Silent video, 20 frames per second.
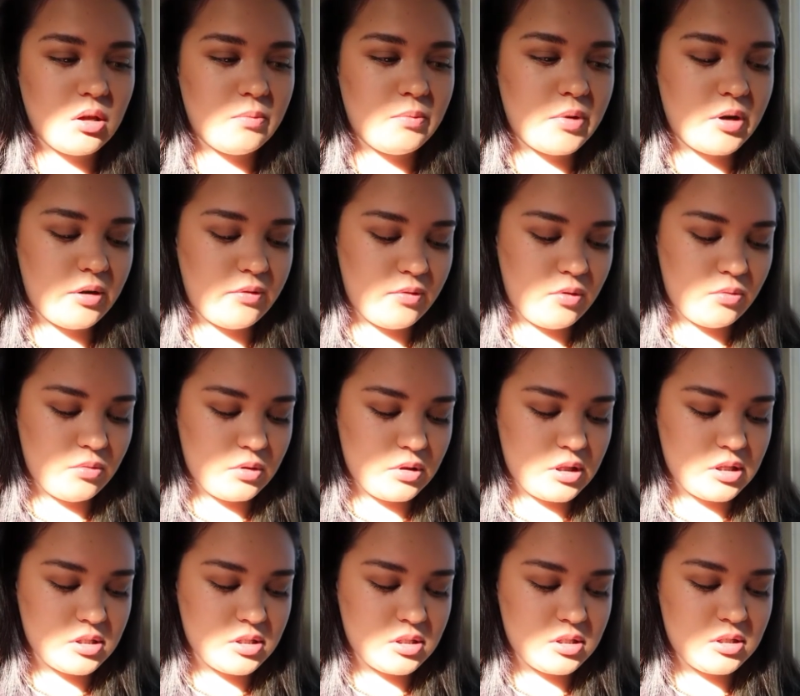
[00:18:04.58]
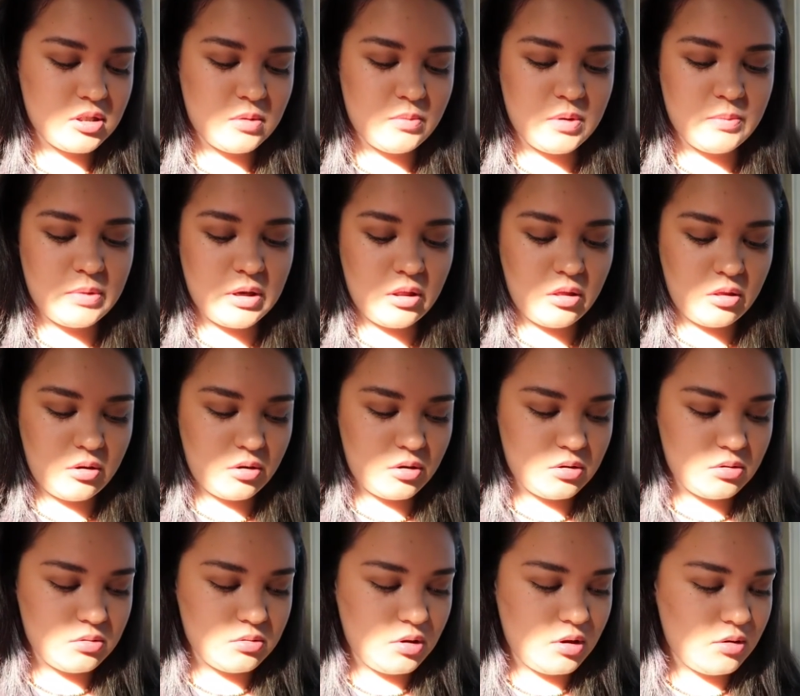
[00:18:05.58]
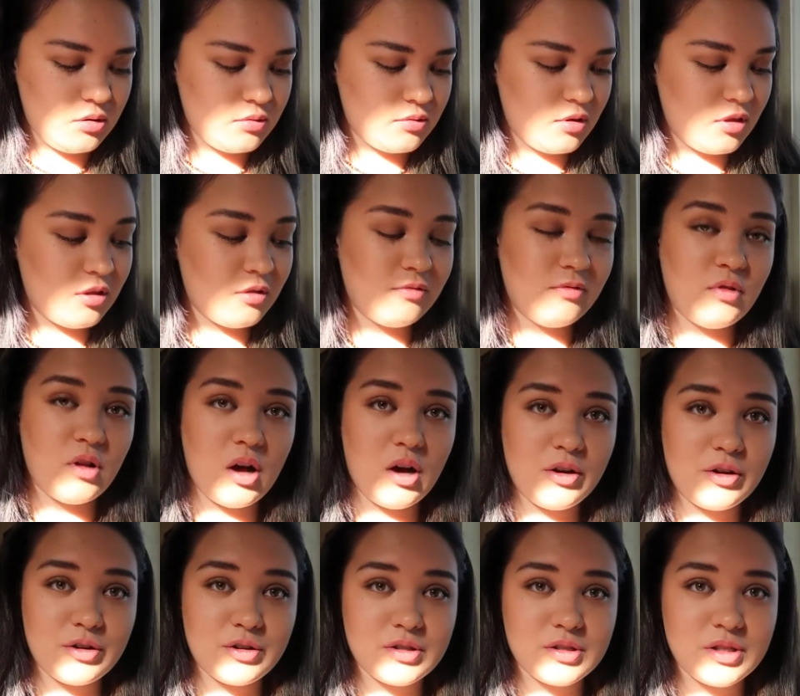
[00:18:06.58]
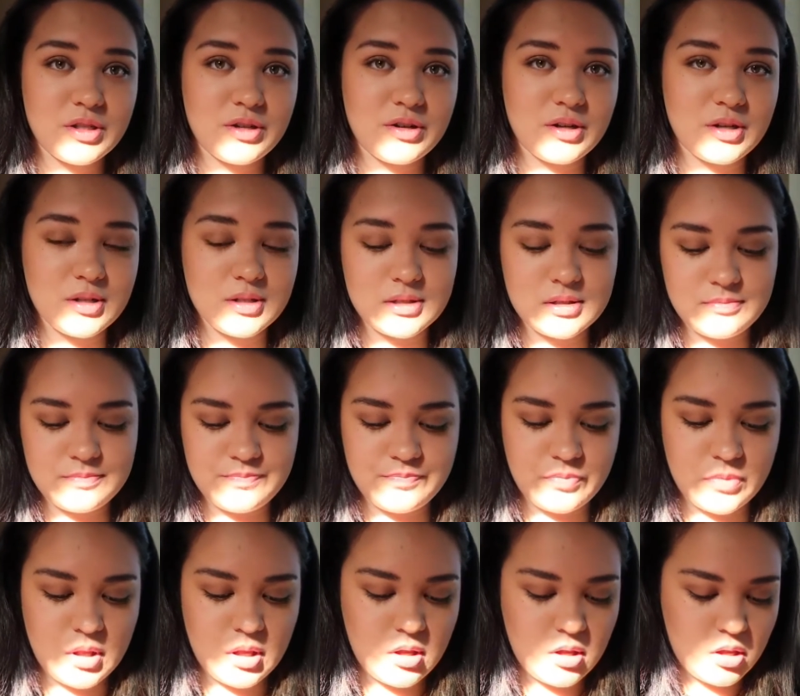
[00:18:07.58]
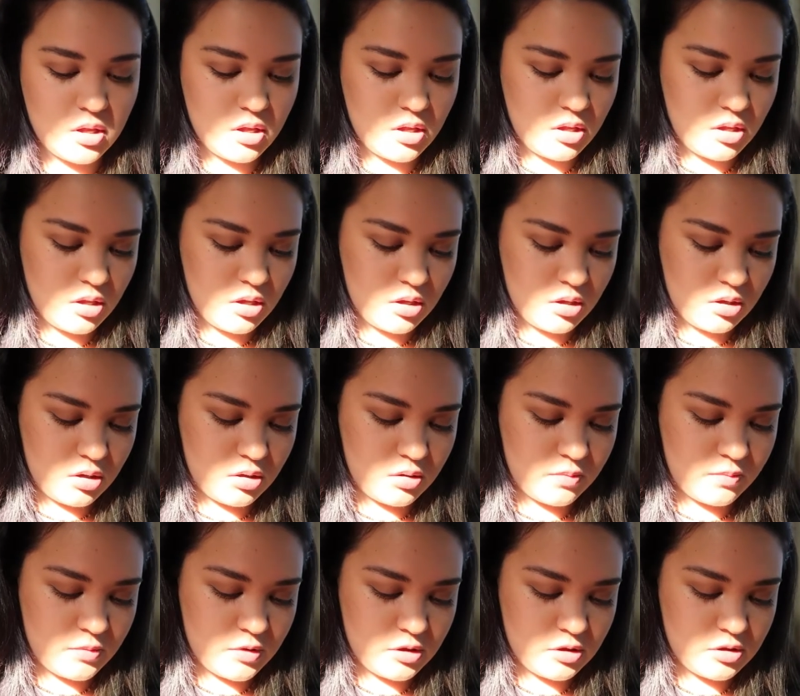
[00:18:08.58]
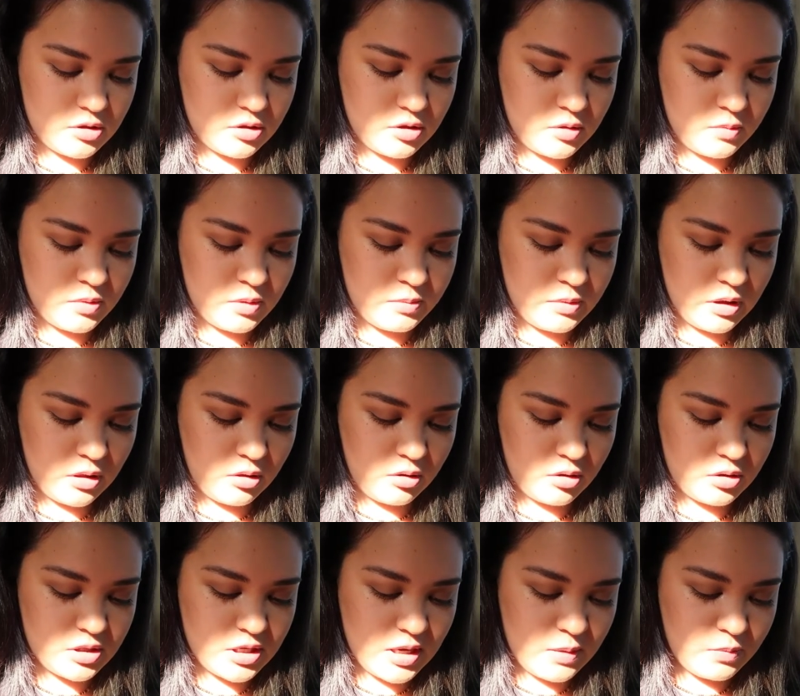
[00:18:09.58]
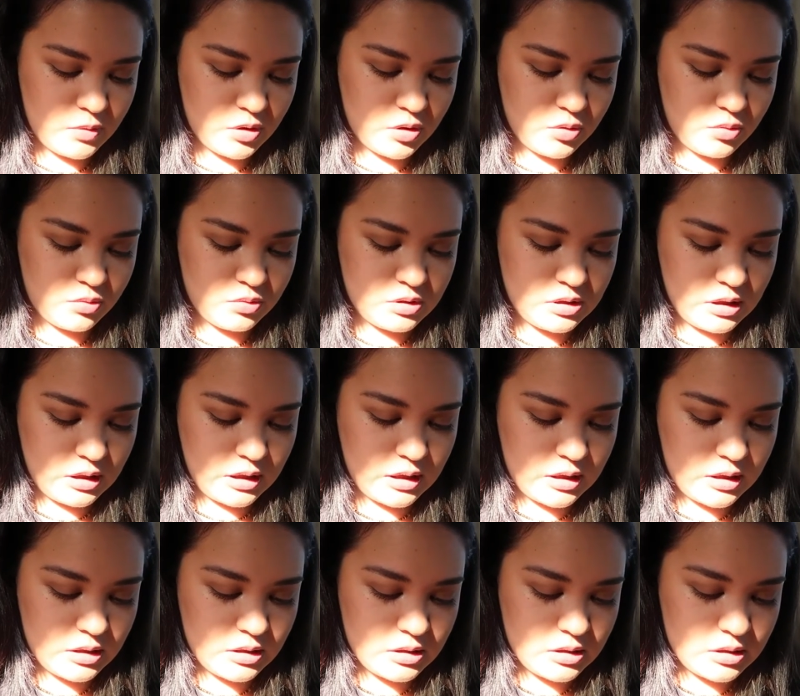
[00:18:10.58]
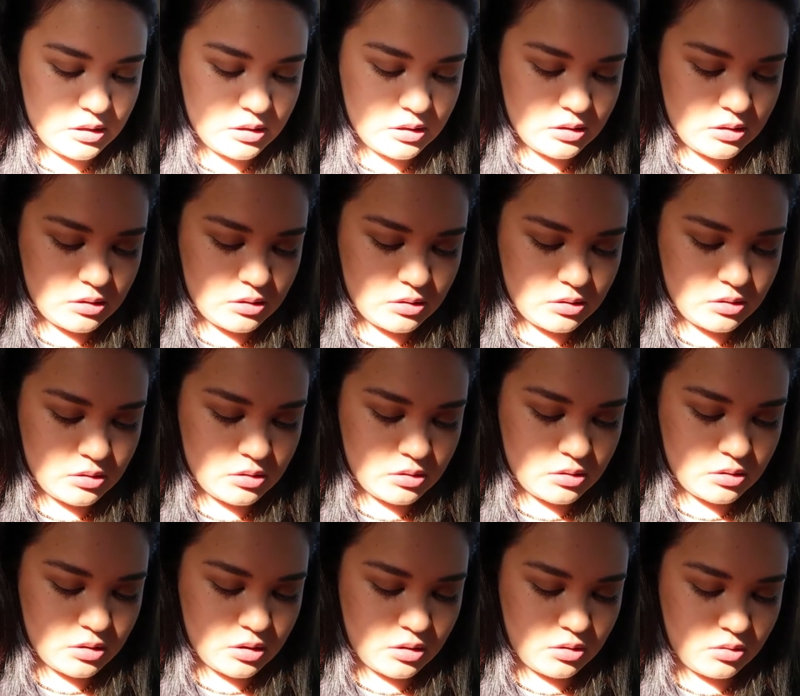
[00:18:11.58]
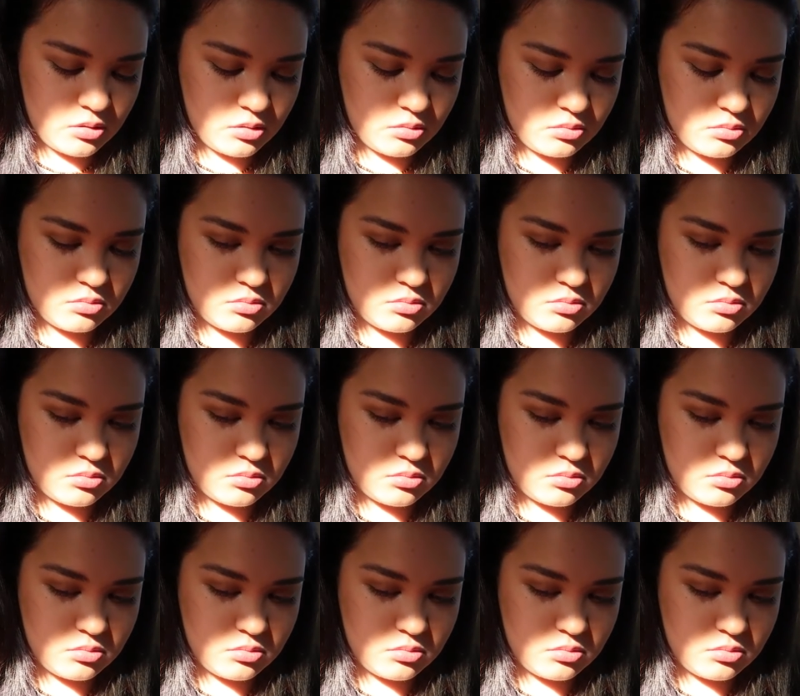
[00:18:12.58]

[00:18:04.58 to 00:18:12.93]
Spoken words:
But this is going to be my third, the vlogger series. This is going to be my third time using it. I don't know.